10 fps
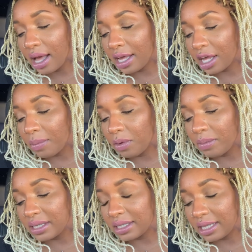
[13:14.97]
A couple
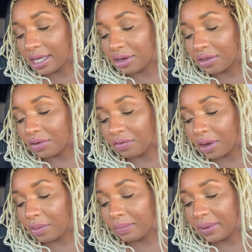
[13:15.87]
months later, the
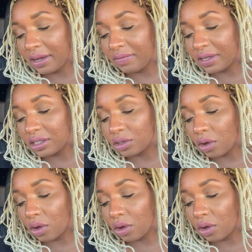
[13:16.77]
friend with benefits